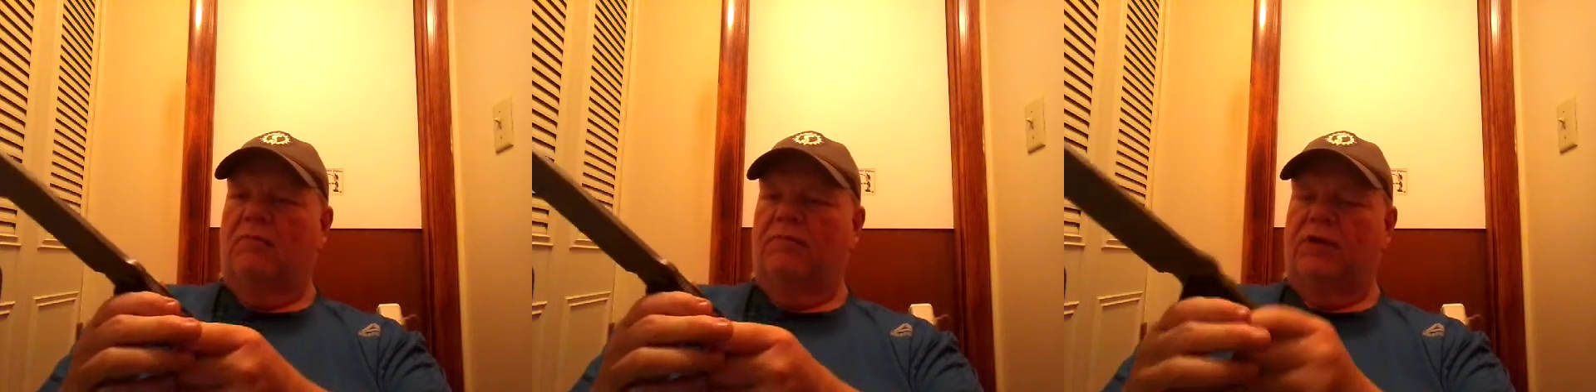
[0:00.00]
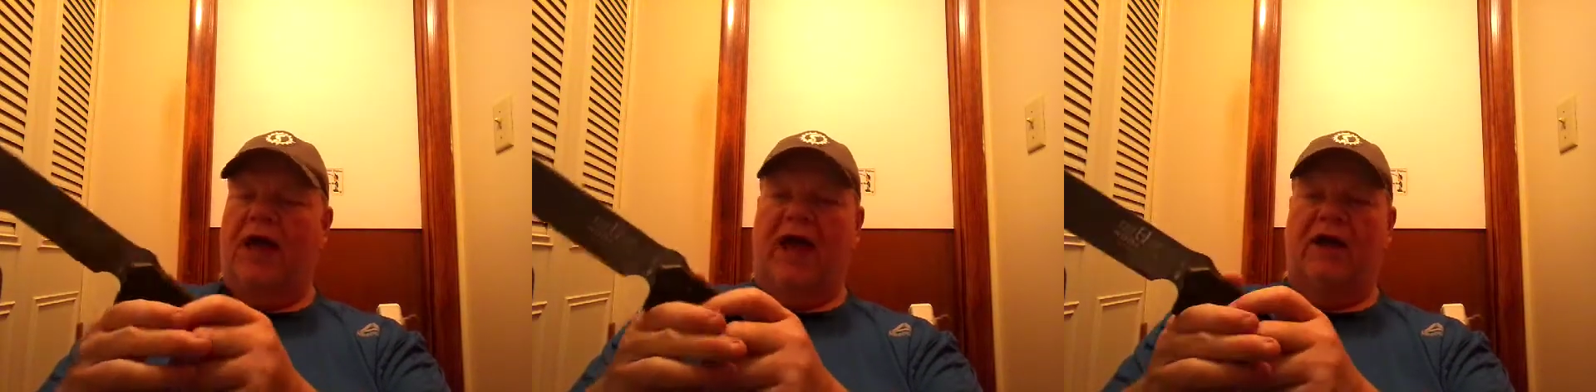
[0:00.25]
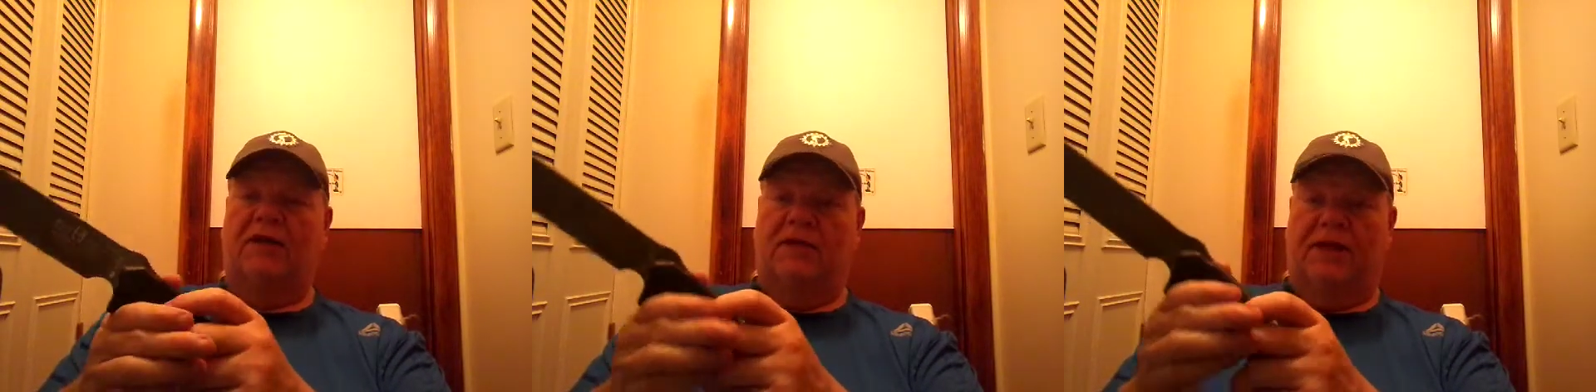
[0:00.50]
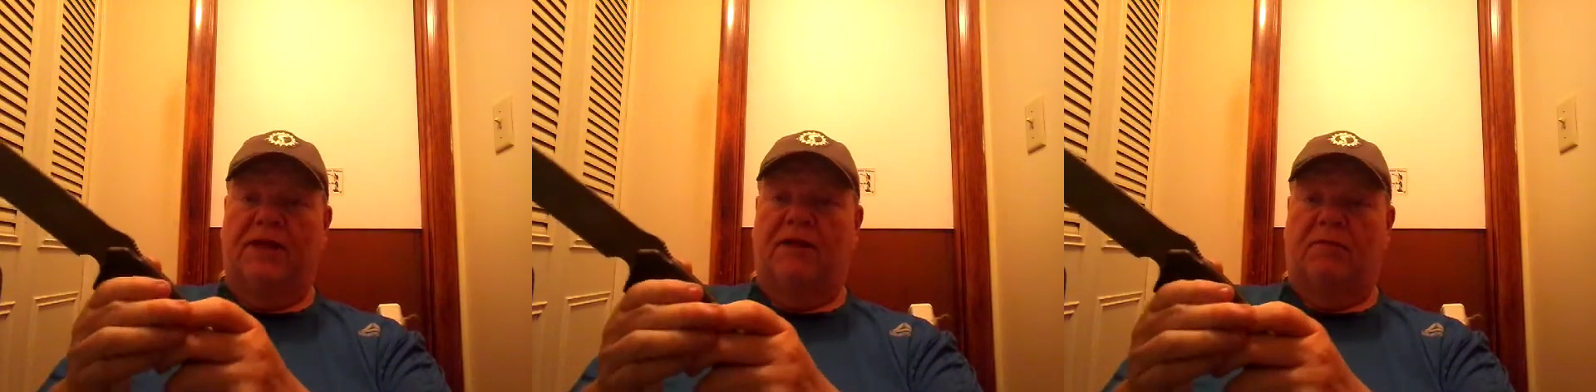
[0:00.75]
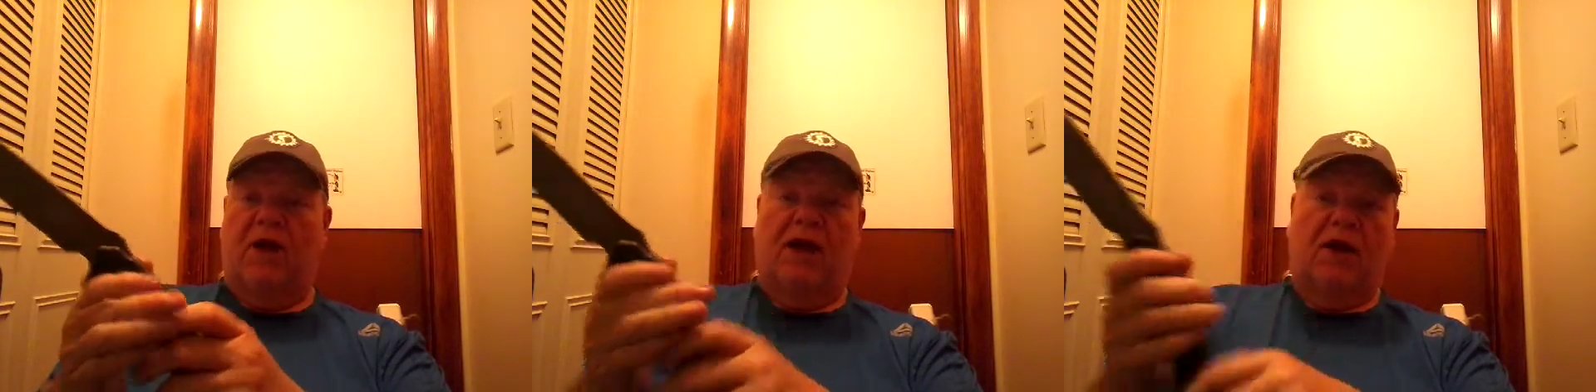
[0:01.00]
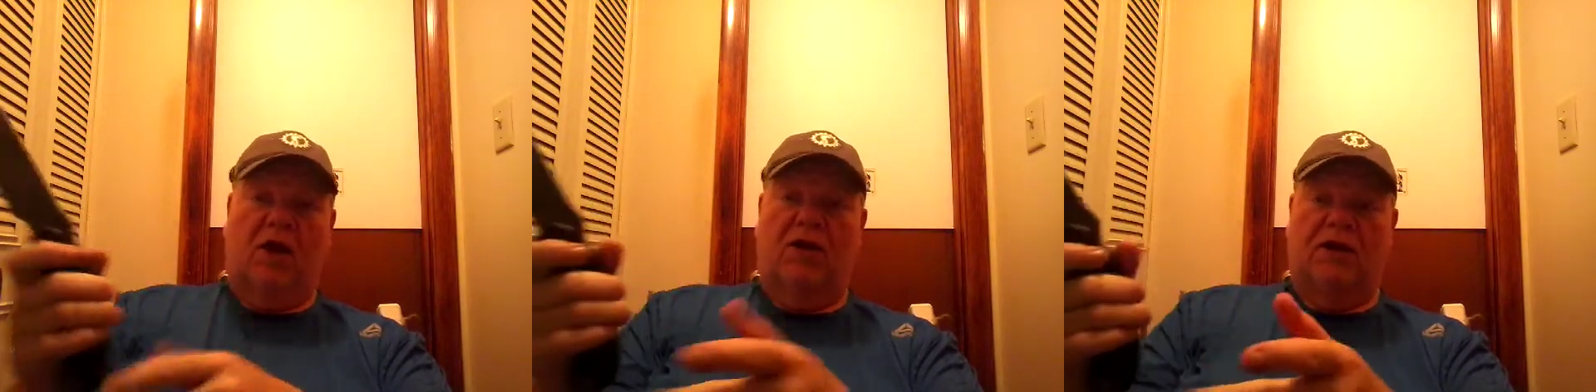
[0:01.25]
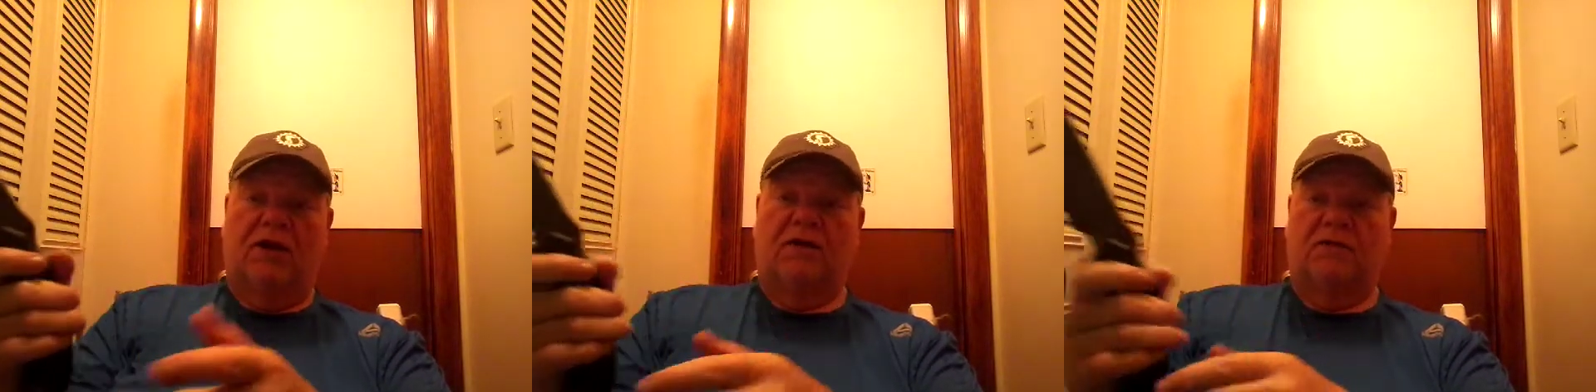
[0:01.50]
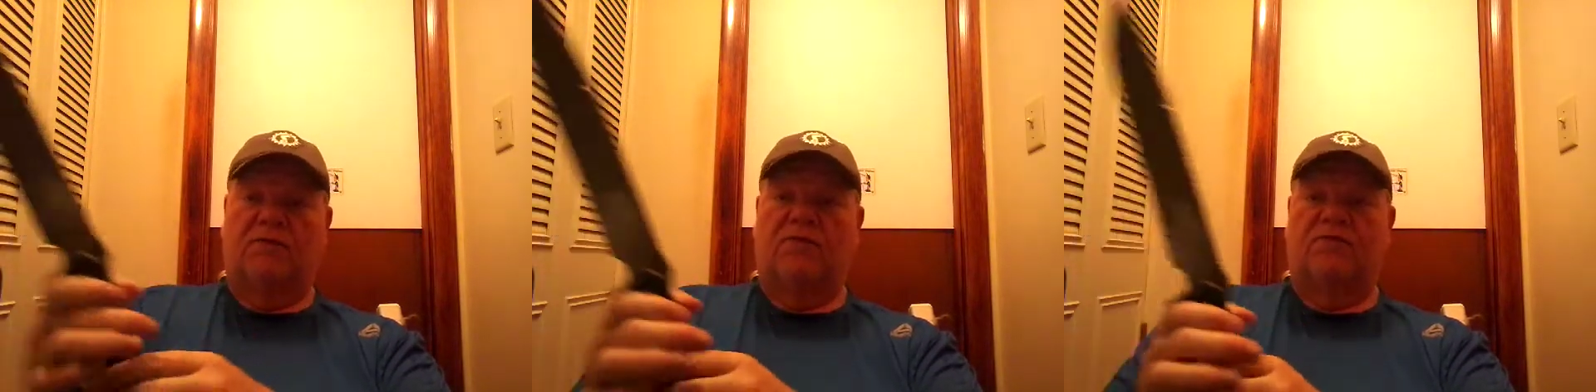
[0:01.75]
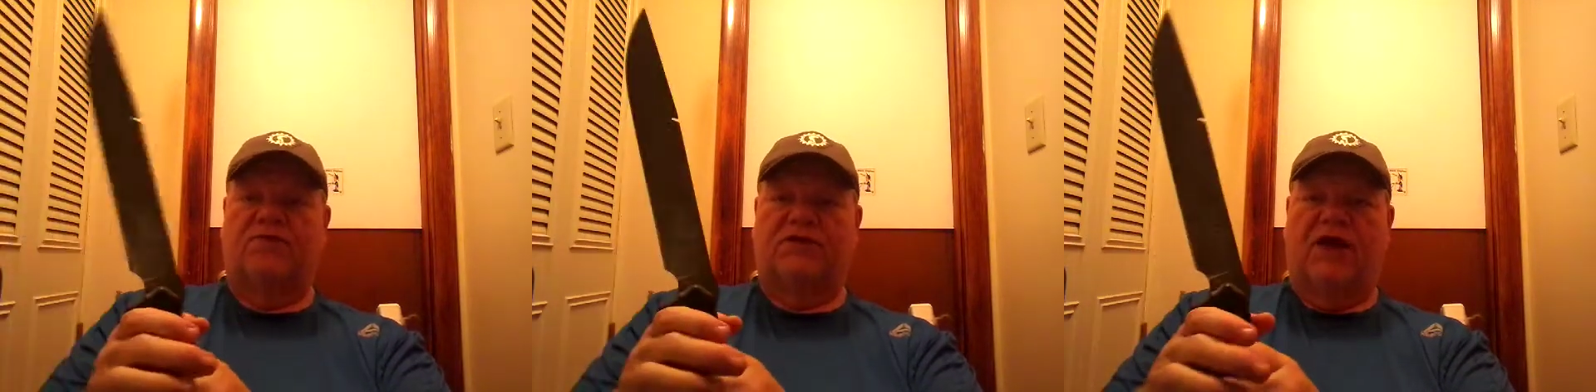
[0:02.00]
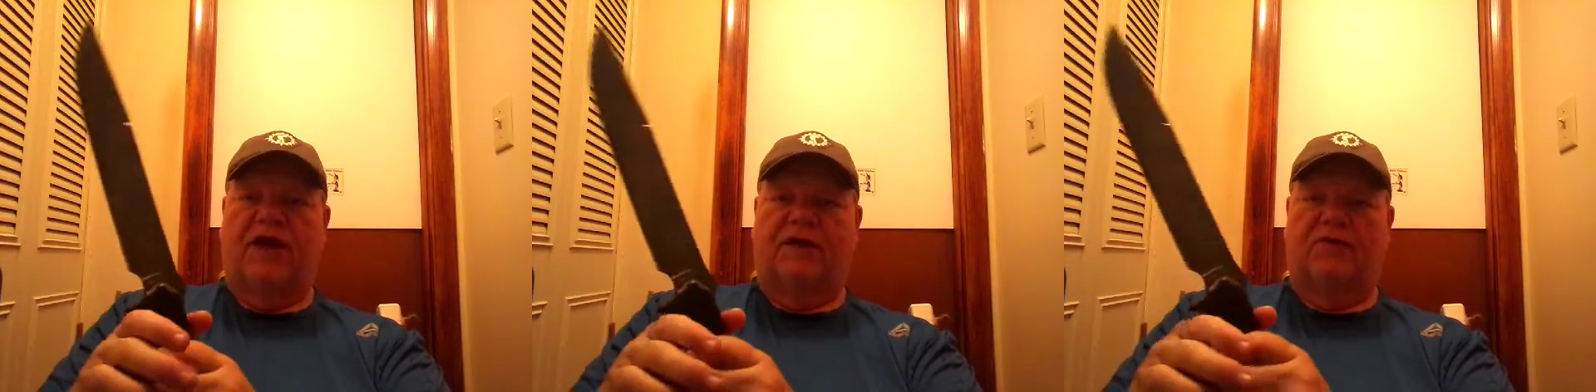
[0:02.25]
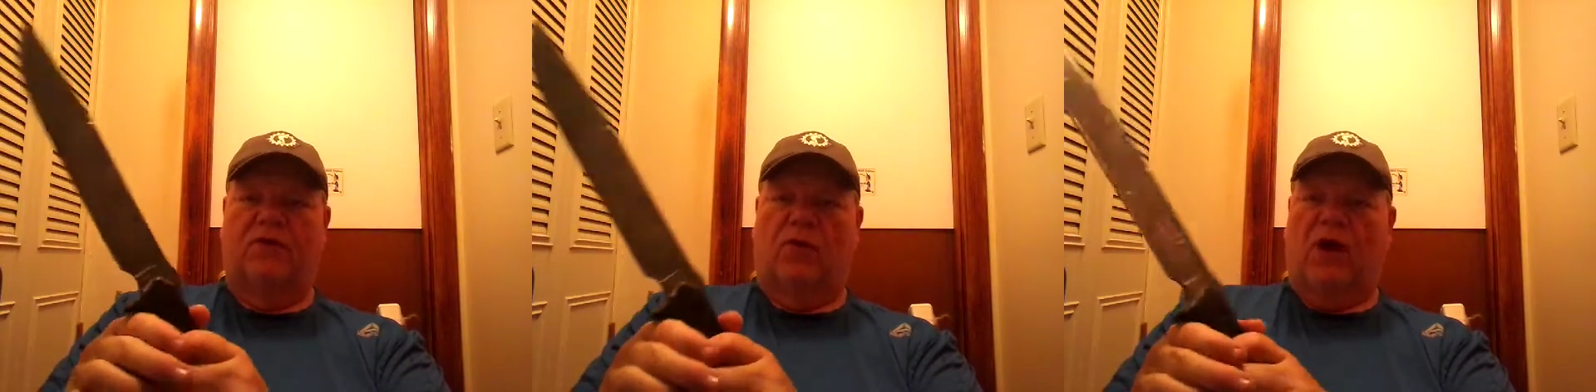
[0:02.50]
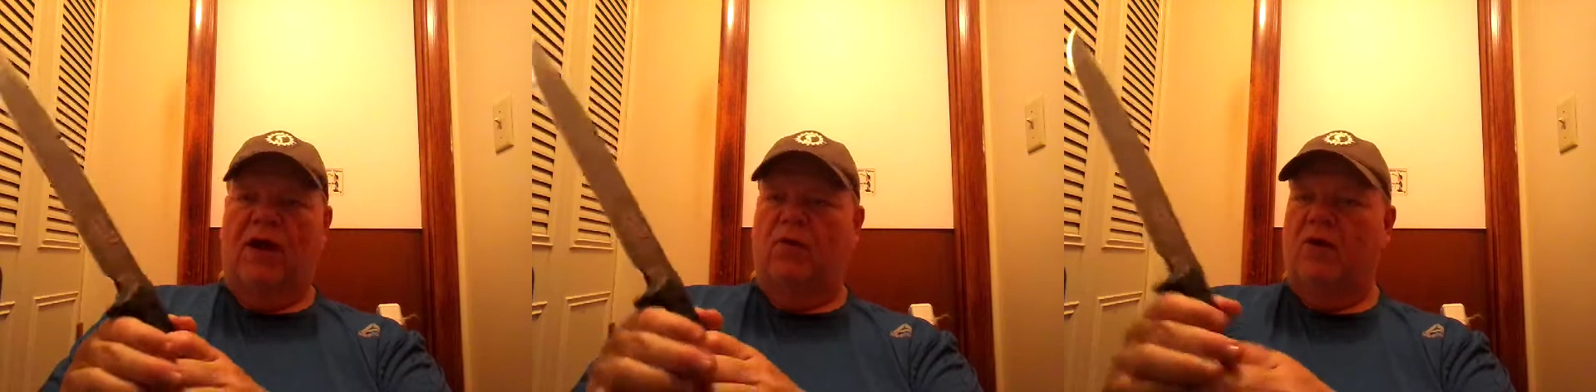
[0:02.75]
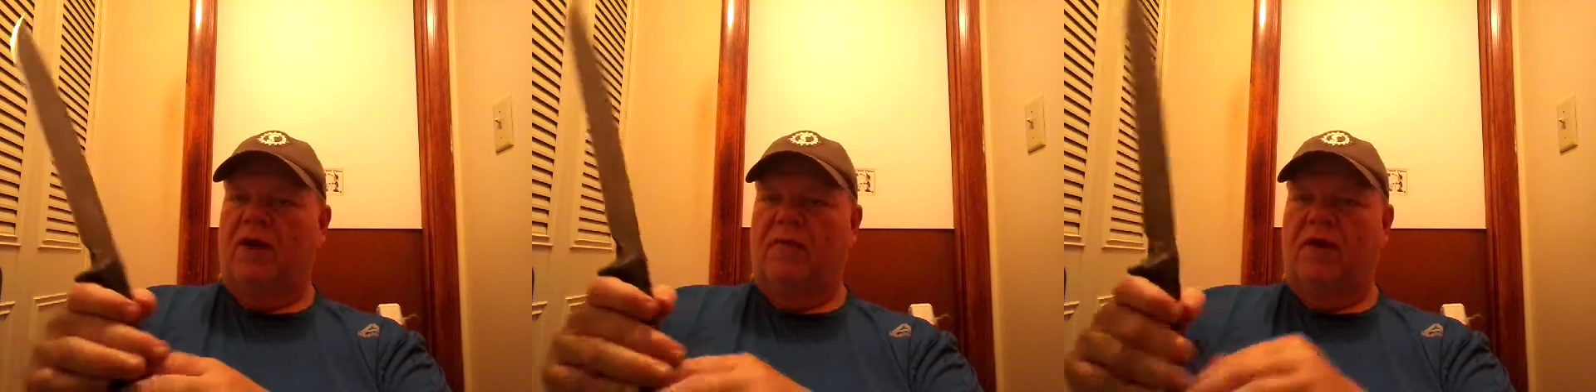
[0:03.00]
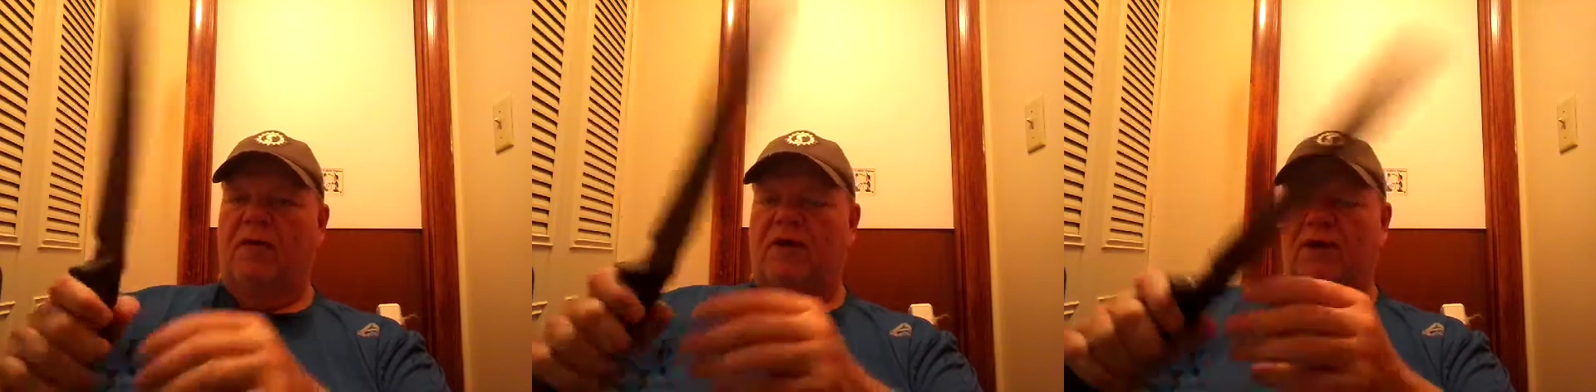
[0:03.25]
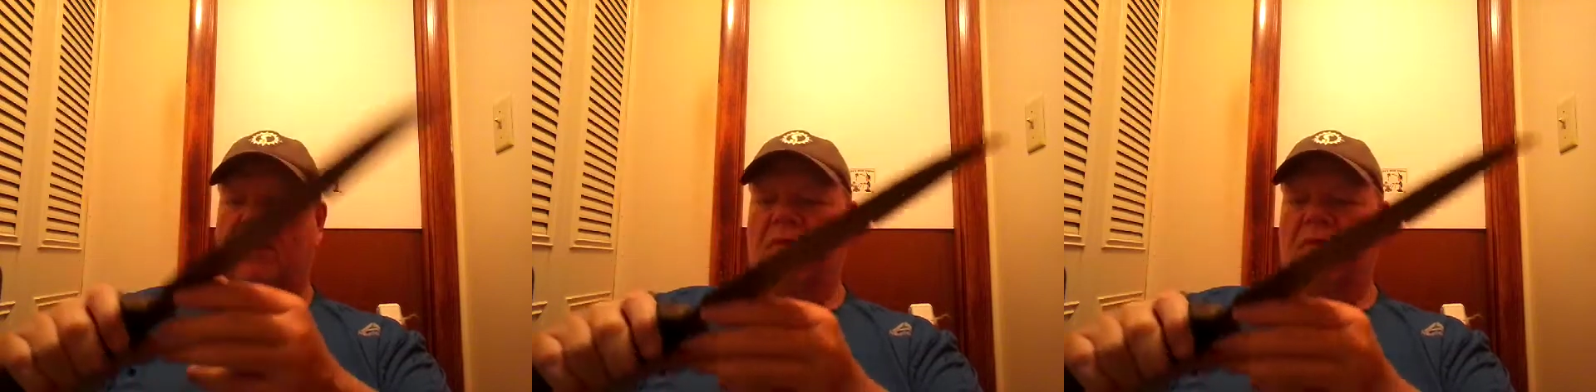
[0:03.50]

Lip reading: Black linen micarta, you say it the right way, baby.